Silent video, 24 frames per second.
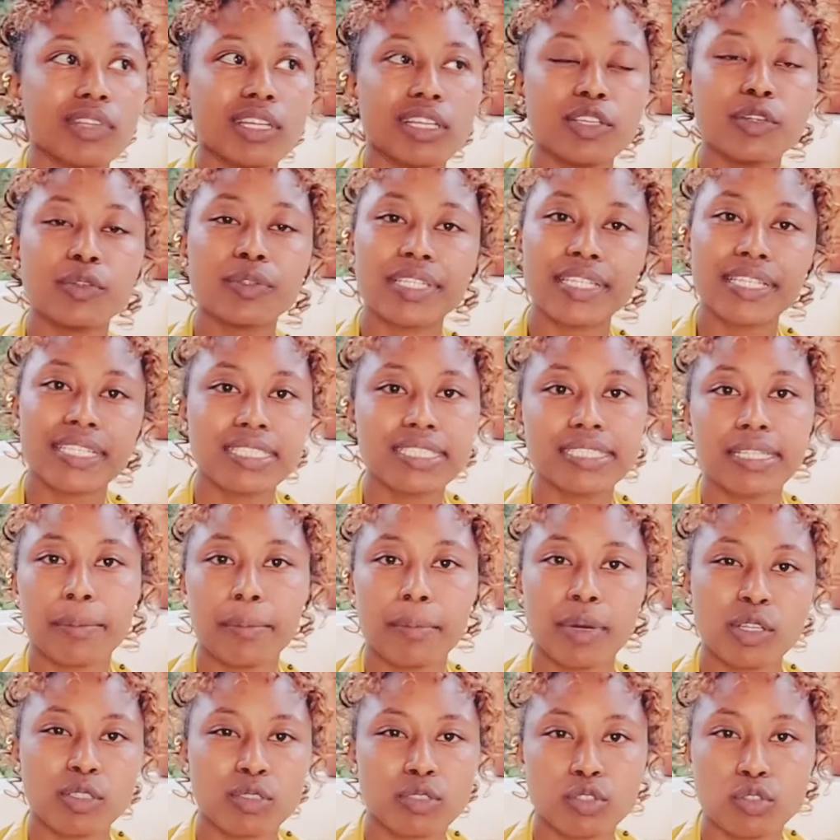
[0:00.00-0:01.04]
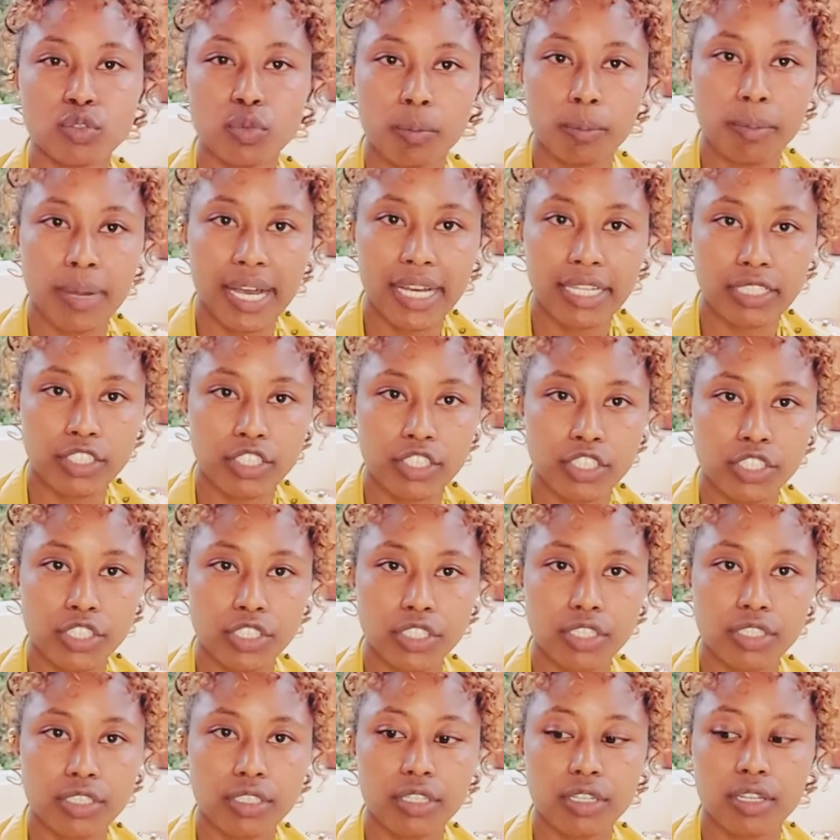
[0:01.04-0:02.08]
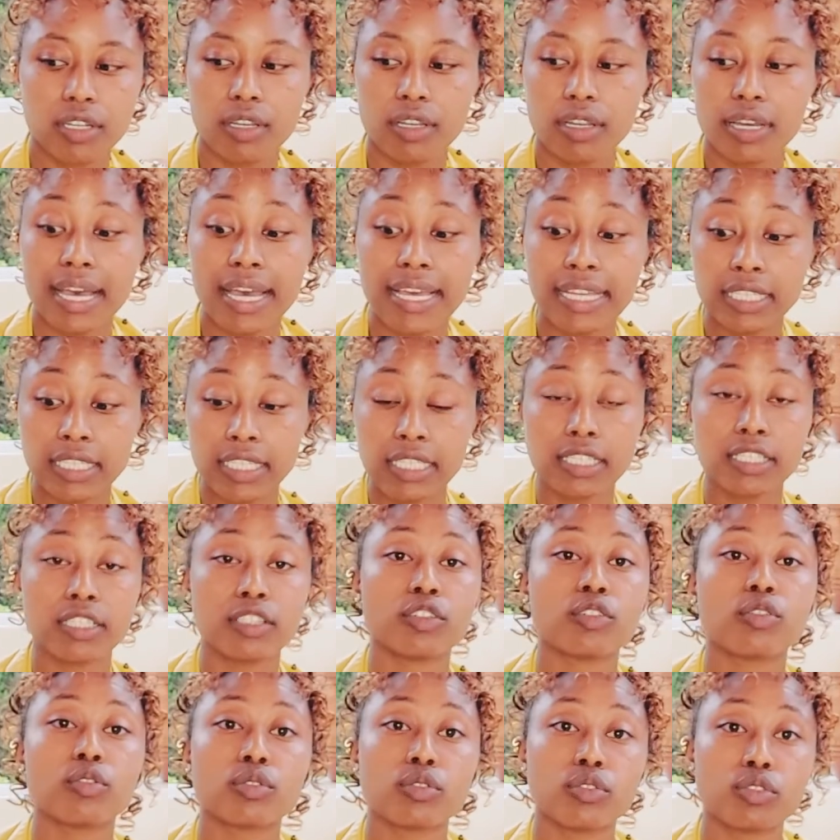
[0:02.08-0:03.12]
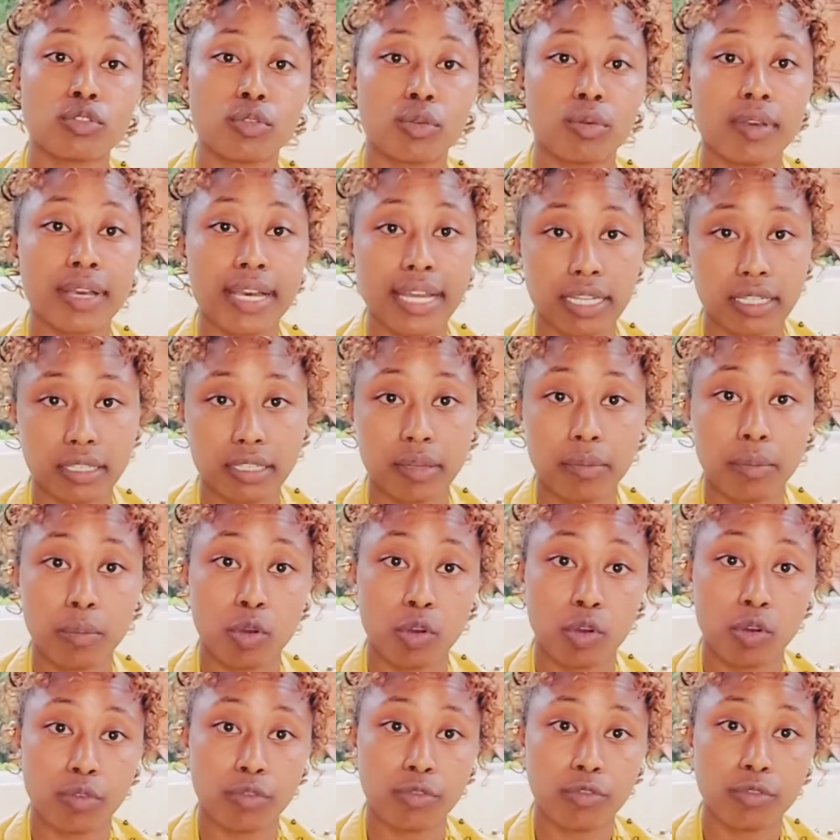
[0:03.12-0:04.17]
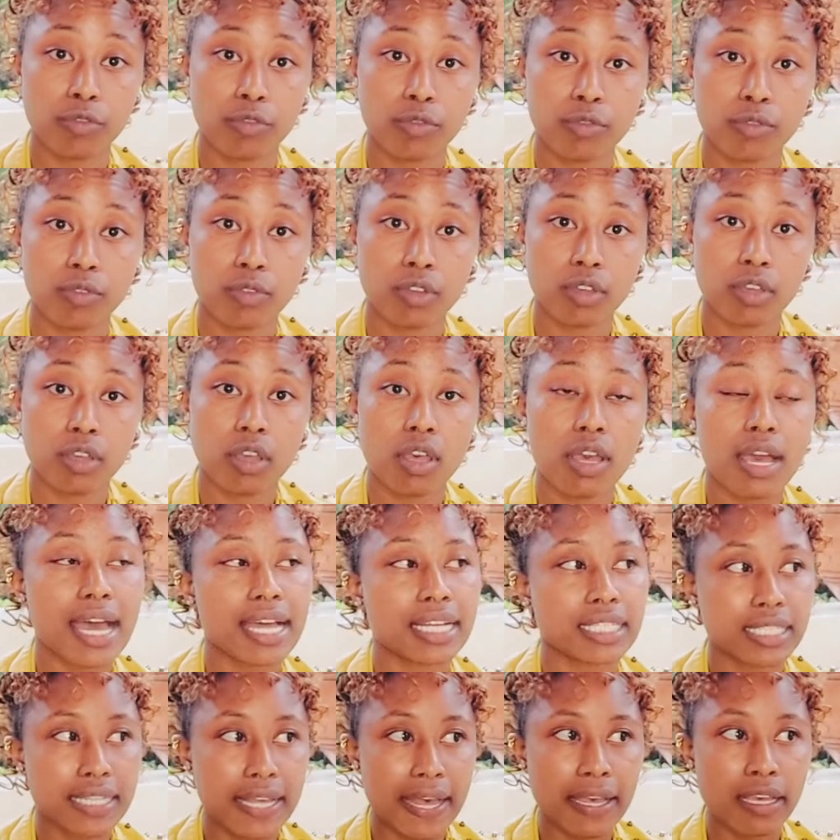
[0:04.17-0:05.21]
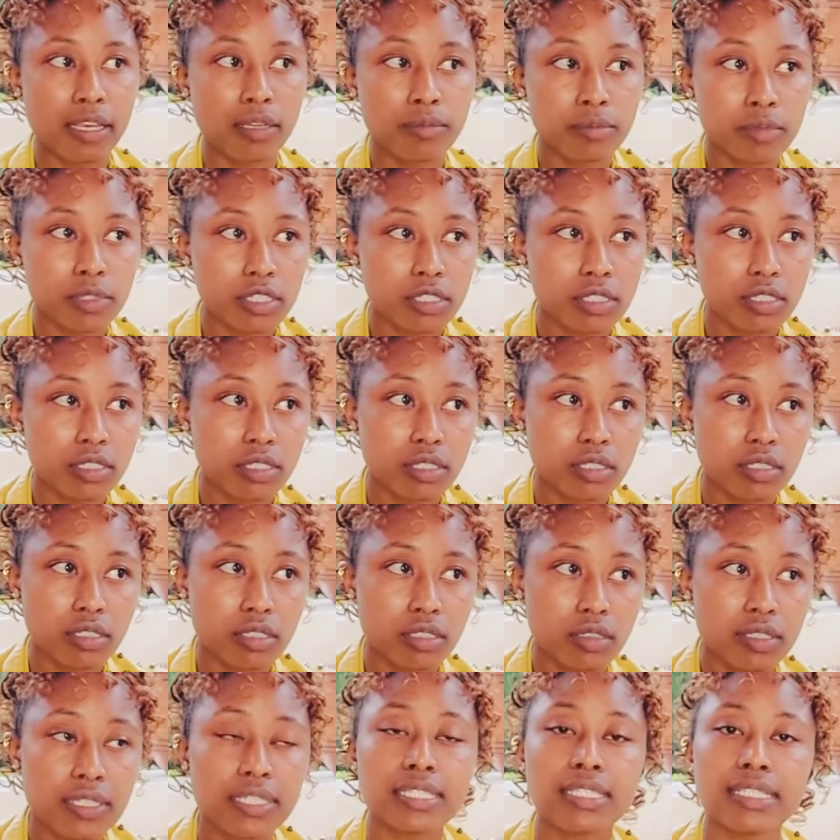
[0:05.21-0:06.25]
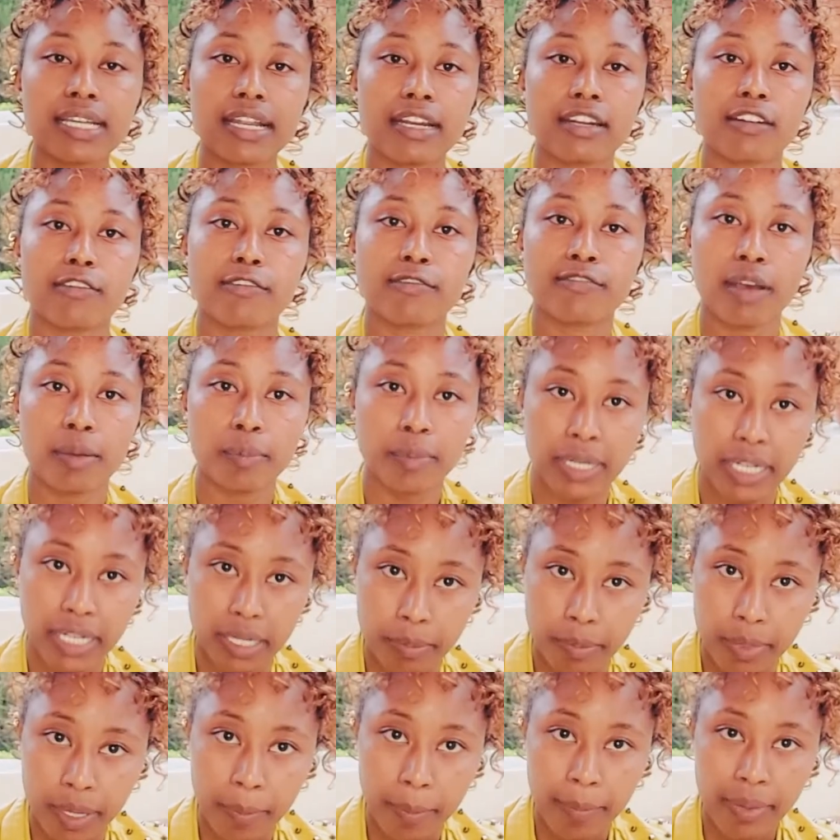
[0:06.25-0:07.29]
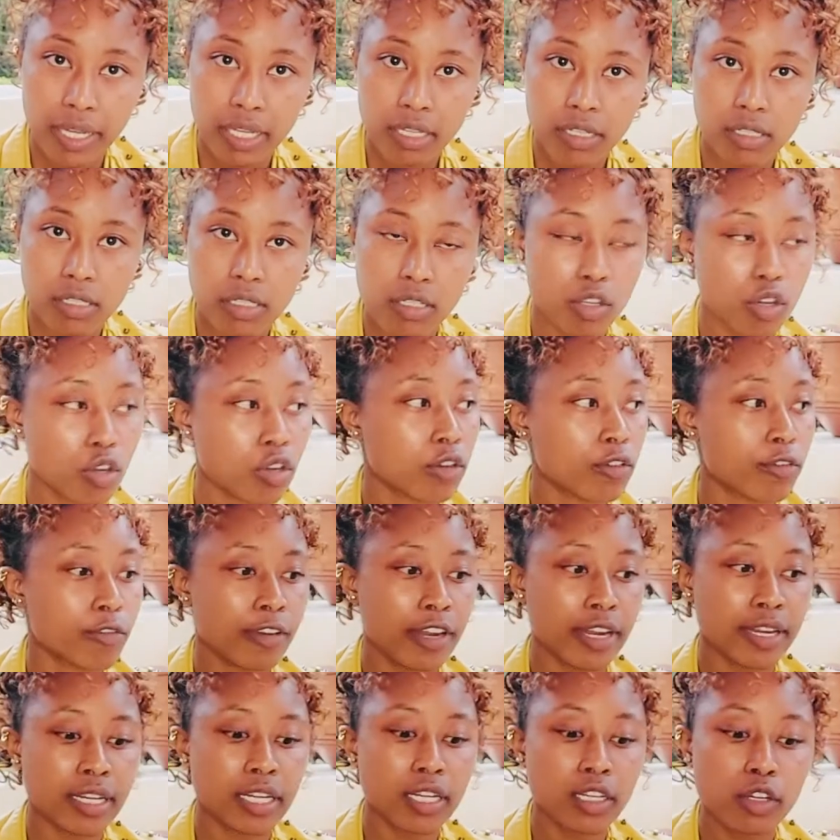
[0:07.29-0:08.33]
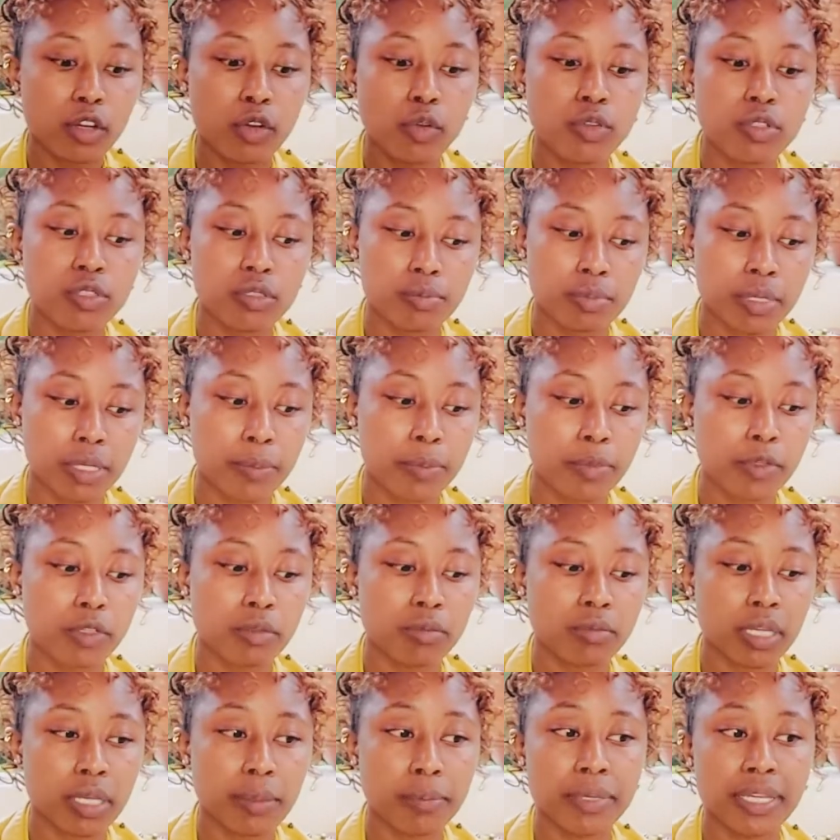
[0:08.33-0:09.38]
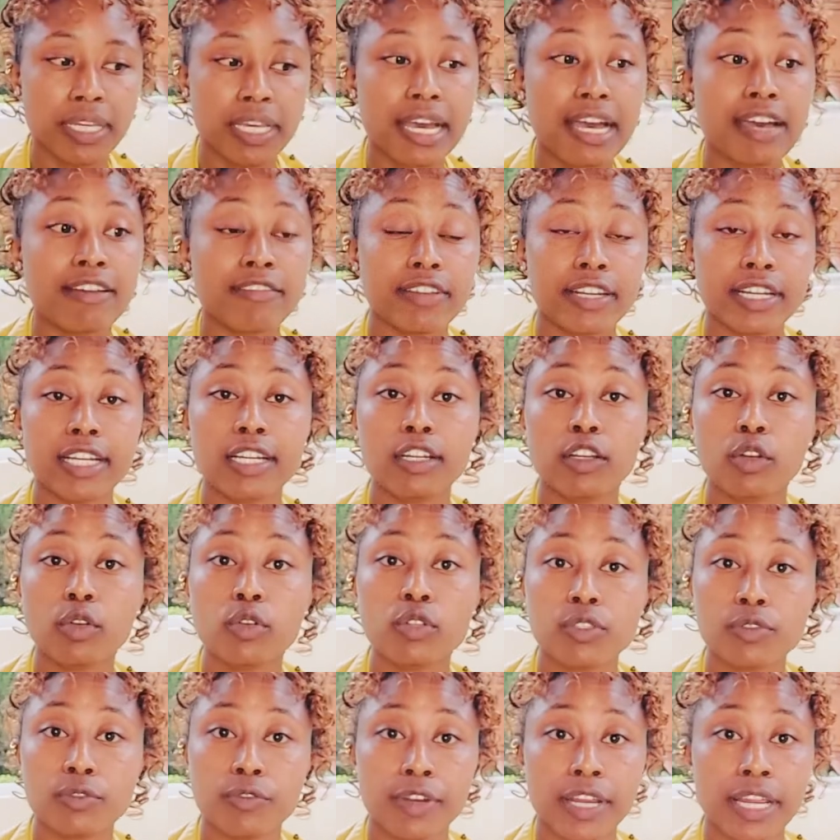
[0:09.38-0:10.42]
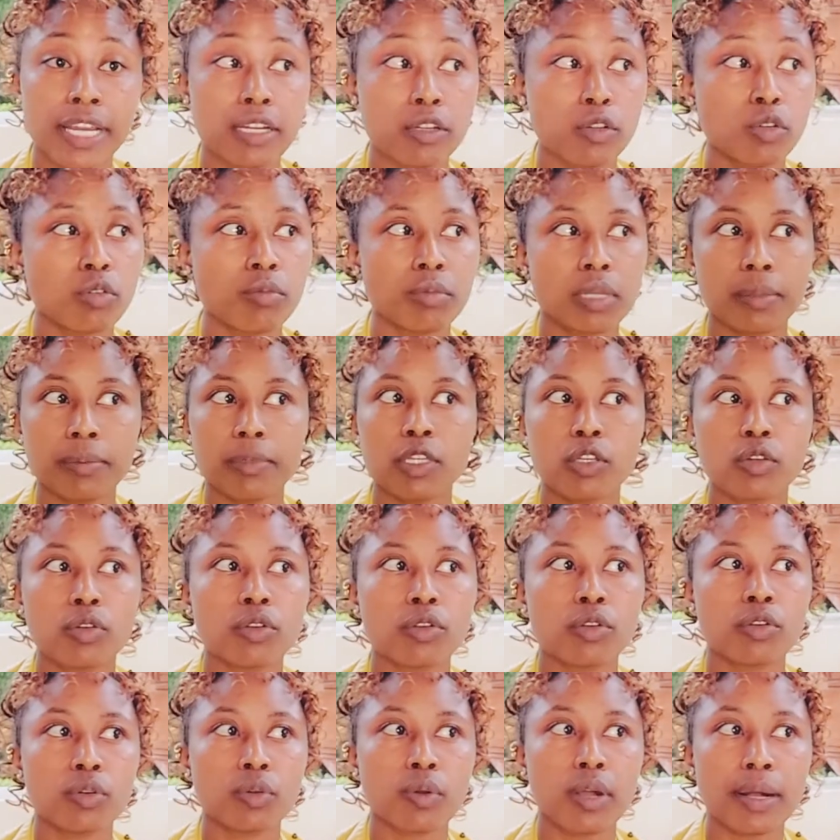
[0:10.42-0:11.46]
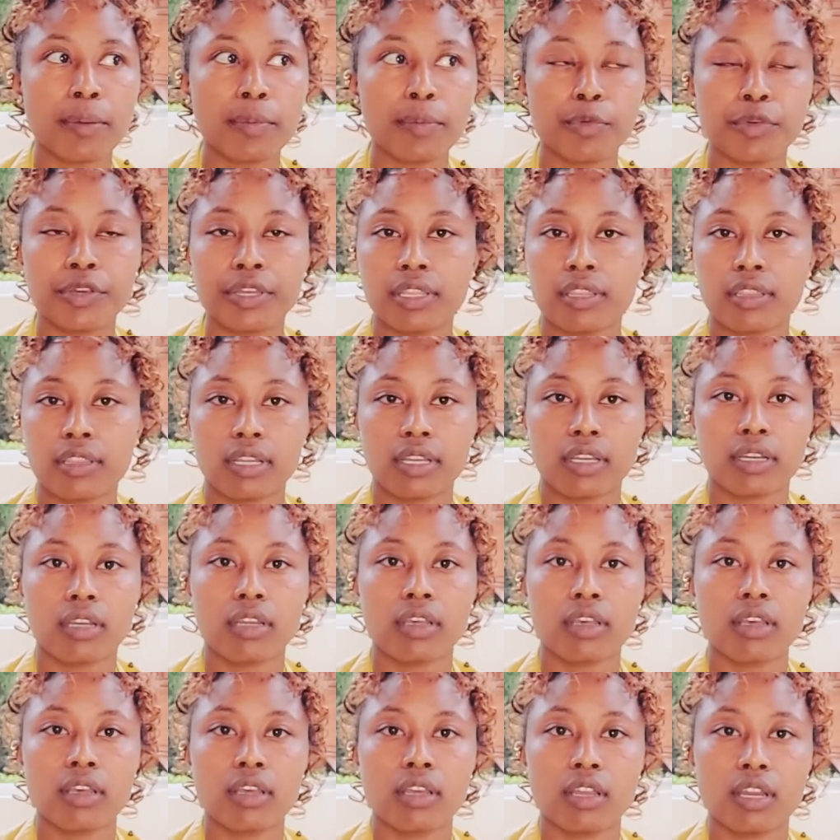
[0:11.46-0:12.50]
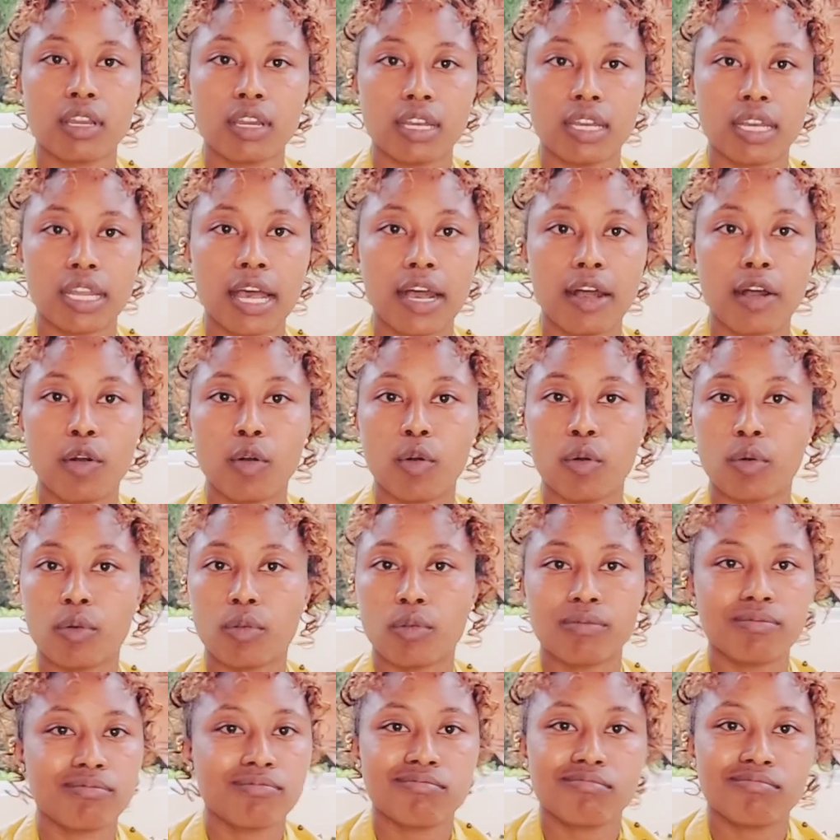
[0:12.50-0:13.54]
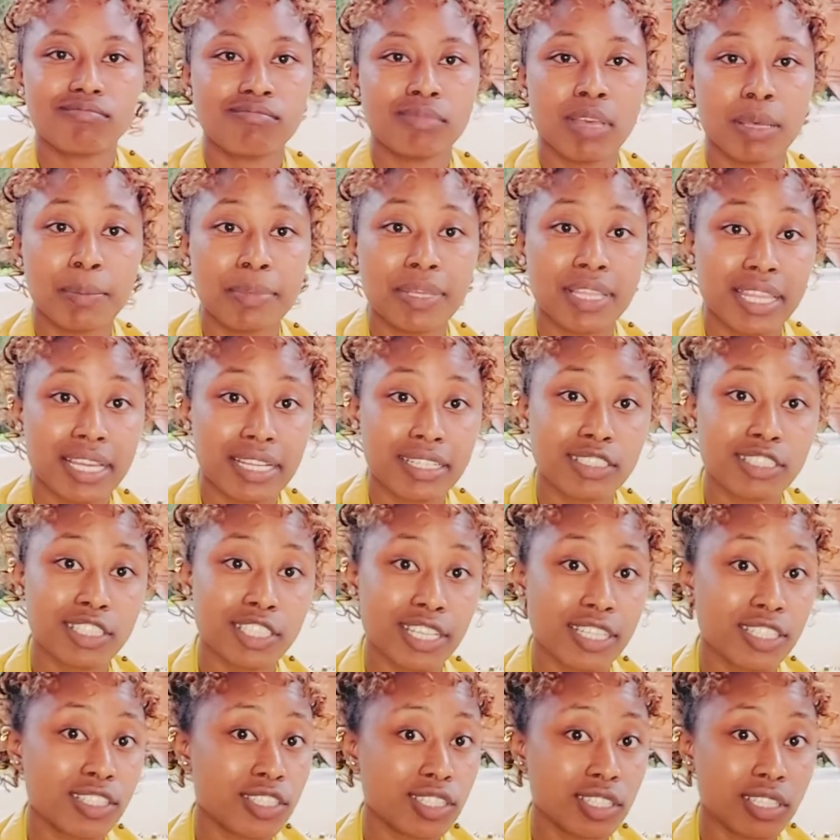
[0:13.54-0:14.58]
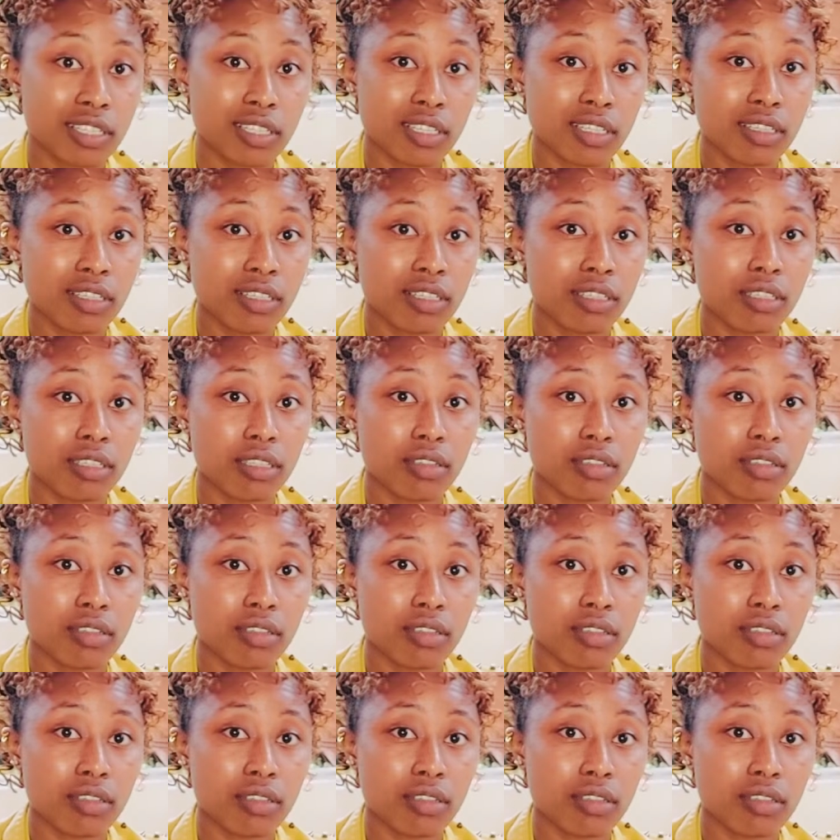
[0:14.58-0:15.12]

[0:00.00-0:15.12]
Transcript: you didn't amount to much. I need you to cut them off. At times, these are family members or very close people, maybe a very close friend who maybe you grew up with, and now maybe they're changing.